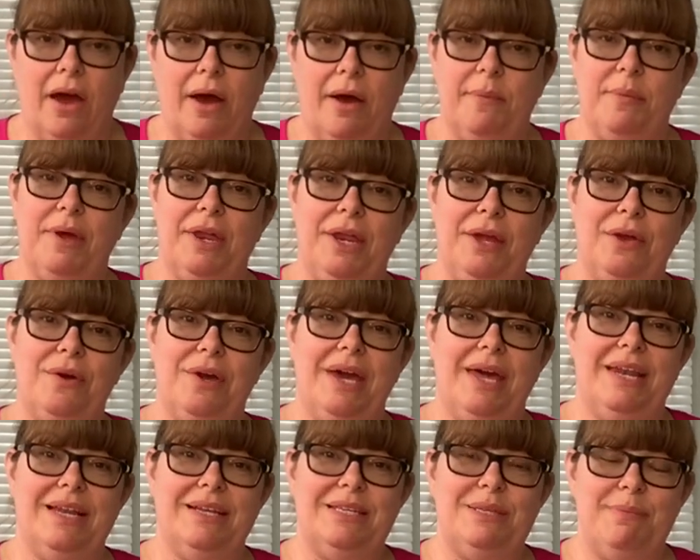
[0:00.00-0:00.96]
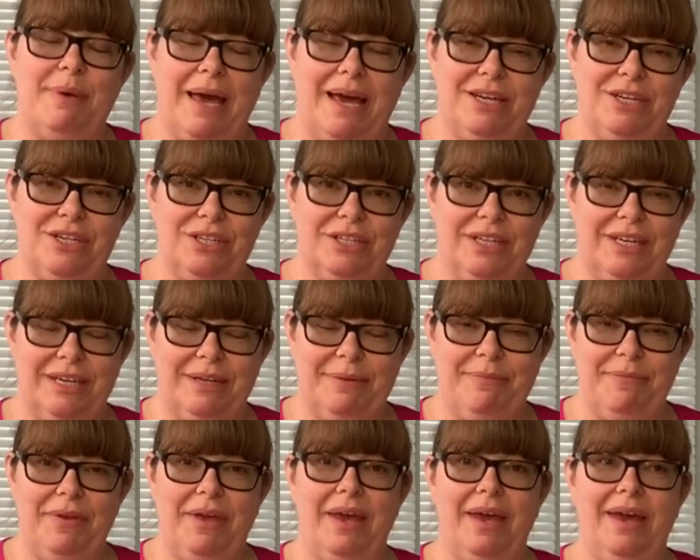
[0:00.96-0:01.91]
I'm gonna go get a spatula
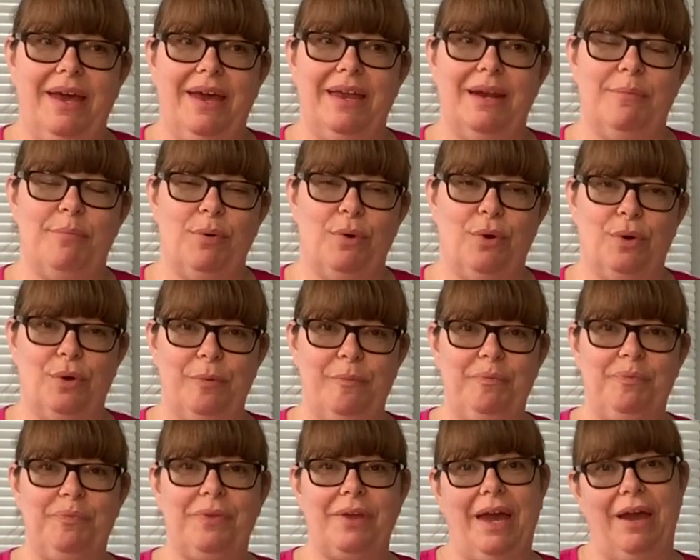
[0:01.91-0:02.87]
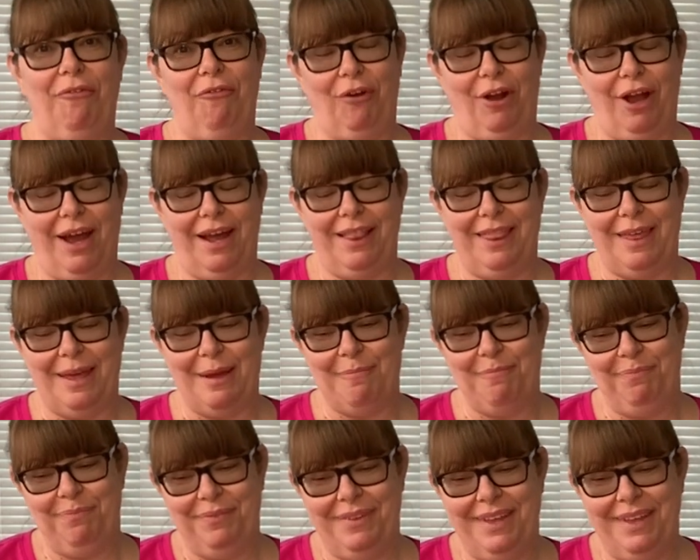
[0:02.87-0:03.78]
and a bowl. I forgot them.